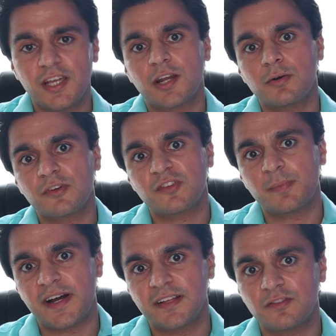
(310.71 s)
it
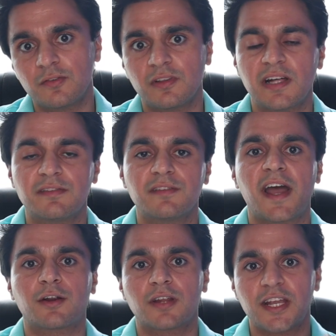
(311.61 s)
corresponds to the level of
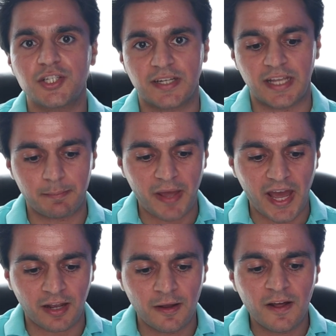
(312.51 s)
aggregation I get
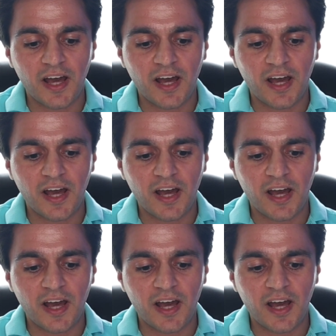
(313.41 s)
back.